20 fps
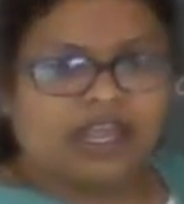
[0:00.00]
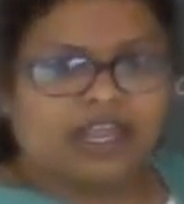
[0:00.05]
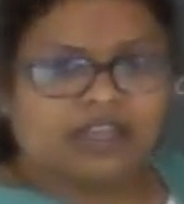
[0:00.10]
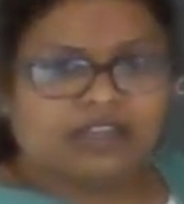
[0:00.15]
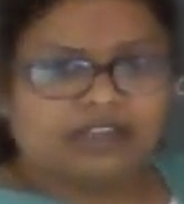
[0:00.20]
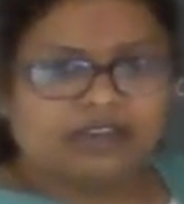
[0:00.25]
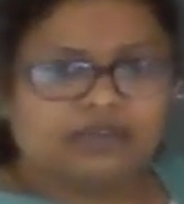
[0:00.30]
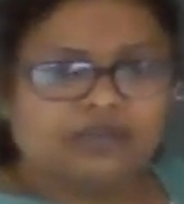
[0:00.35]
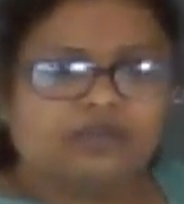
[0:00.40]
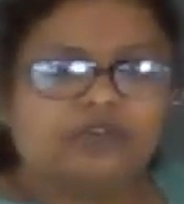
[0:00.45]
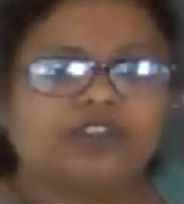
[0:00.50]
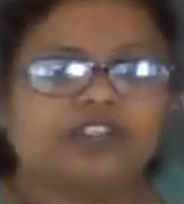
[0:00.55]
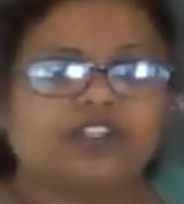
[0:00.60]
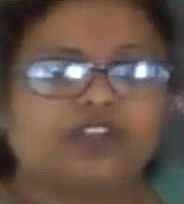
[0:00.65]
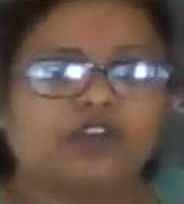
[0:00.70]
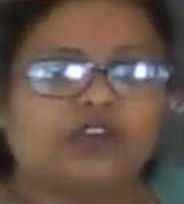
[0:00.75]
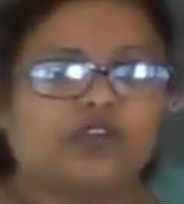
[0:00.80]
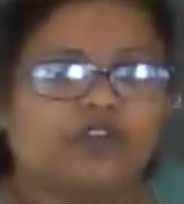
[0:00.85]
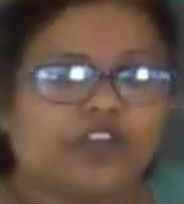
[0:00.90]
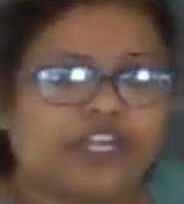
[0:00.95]
and
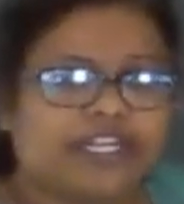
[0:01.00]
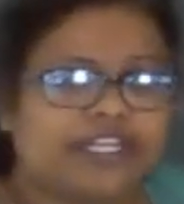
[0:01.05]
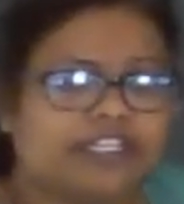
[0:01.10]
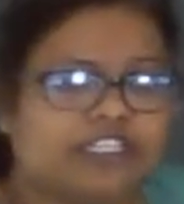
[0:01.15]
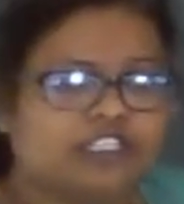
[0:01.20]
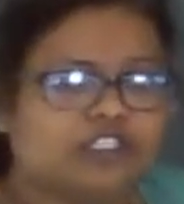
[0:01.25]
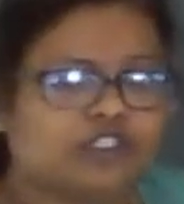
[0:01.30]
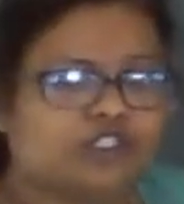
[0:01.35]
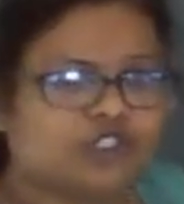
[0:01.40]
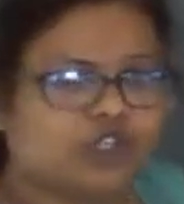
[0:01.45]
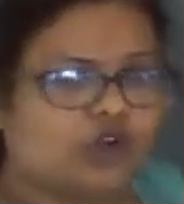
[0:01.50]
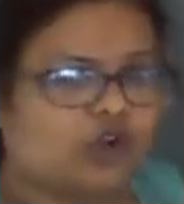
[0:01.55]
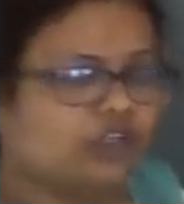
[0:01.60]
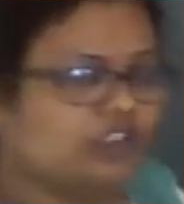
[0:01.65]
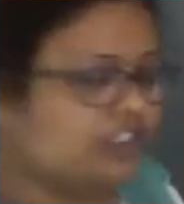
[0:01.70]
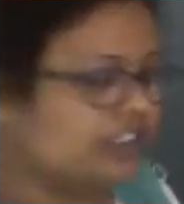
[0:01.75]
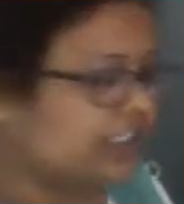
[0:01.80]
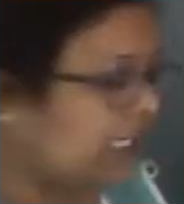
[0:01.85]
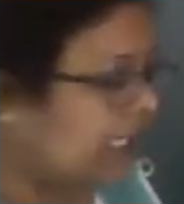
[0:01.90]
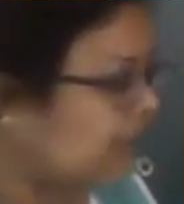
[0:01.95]
within a very
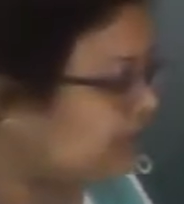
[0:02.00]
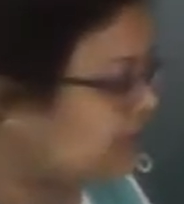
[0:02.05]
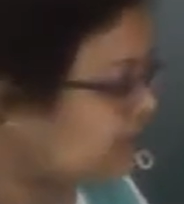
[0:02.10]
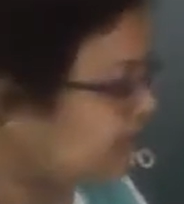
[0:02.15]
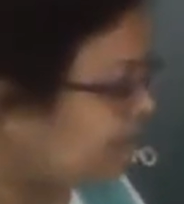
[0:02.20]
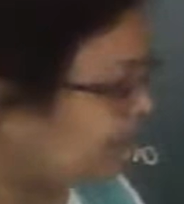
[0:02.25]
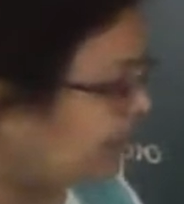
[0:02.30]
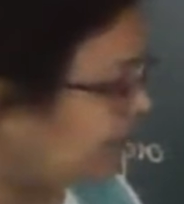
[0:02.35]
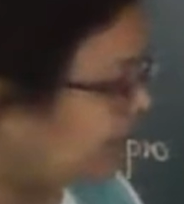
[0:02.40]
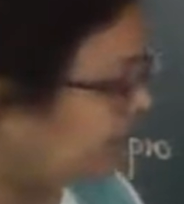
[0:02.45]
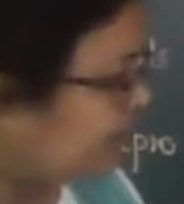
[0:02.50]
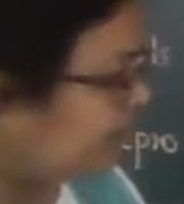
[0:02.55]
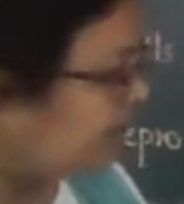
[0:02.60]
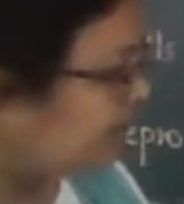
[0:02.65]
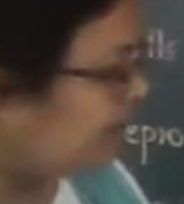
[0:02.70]
short time span.